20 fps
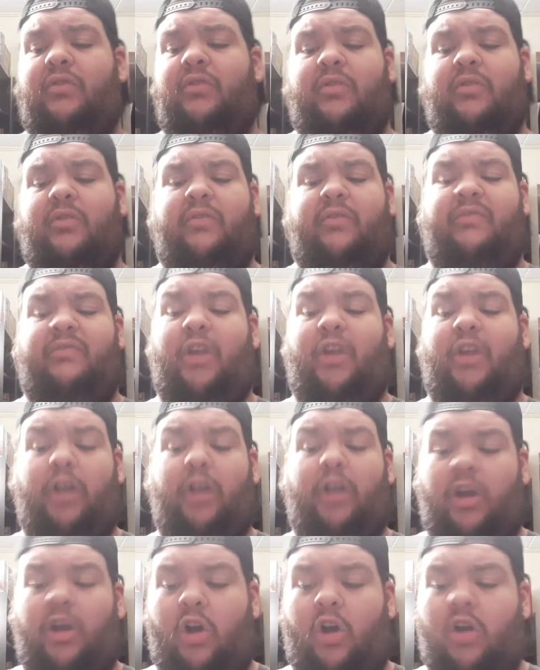very
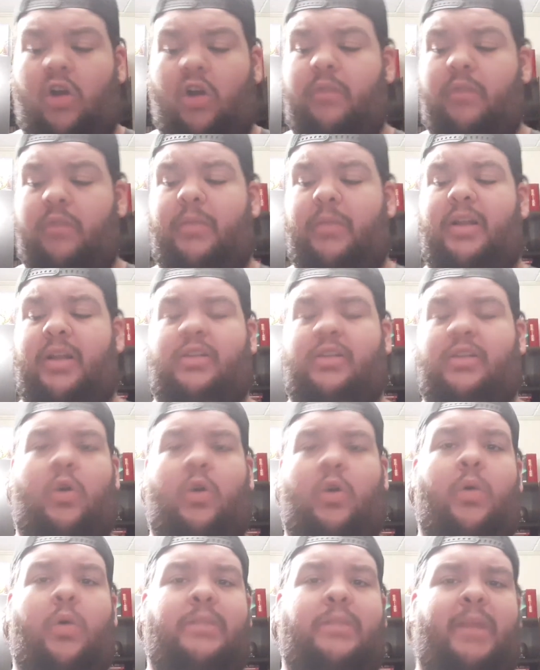long, but it's always
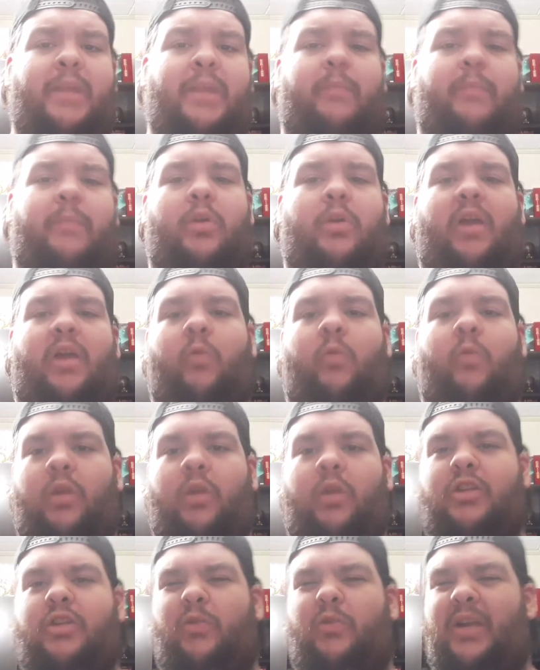been a book I've wanted to
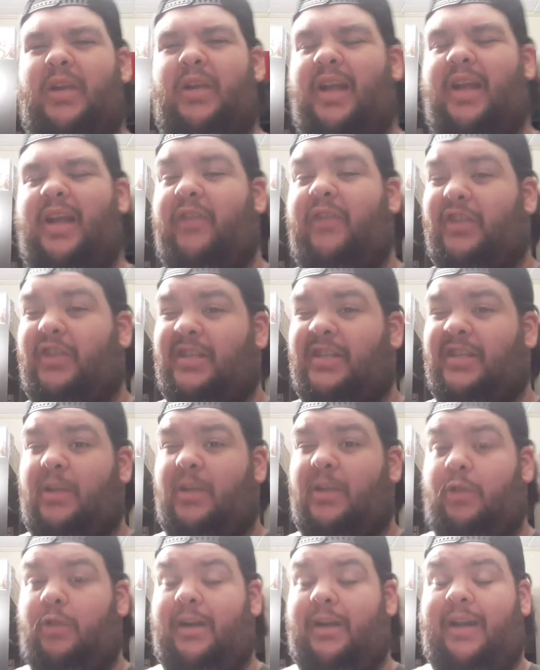read ever since I read
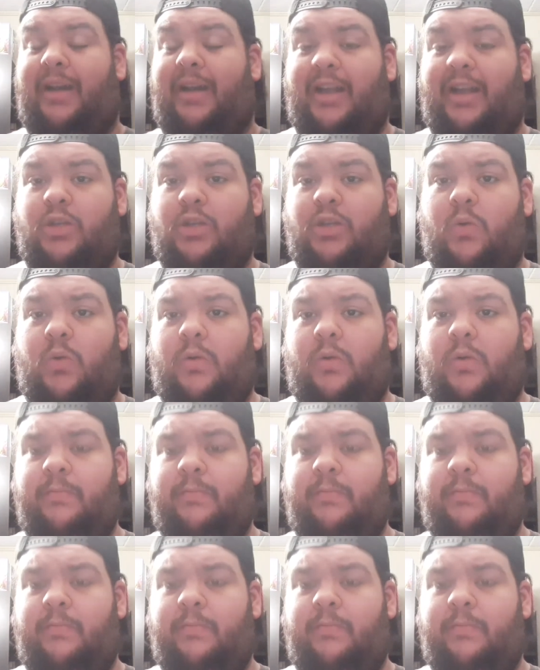it in high school.